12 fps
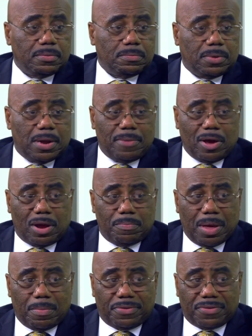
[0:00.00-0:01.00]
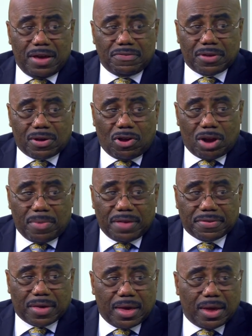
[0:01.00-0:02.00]
Well, I'm not going to be able to change the color of my
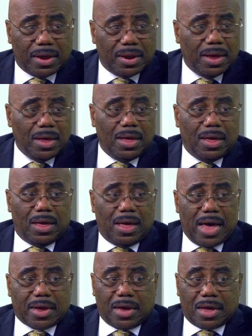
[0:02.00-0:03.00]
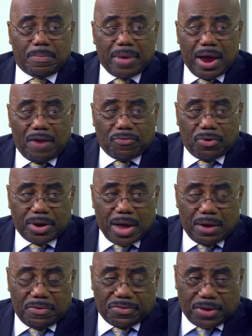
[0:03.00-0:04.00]
skin. I can cut my afro
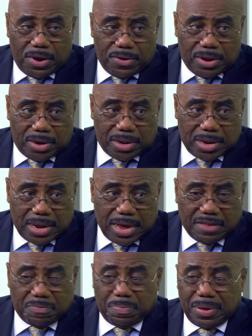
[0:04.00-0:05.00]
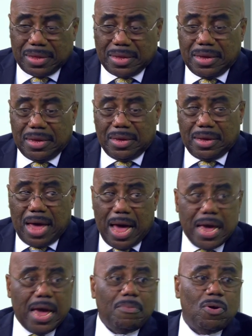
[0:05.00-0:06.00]
down and scare you a little less, but
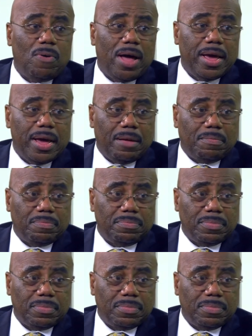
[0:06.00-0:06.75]
I am who I am.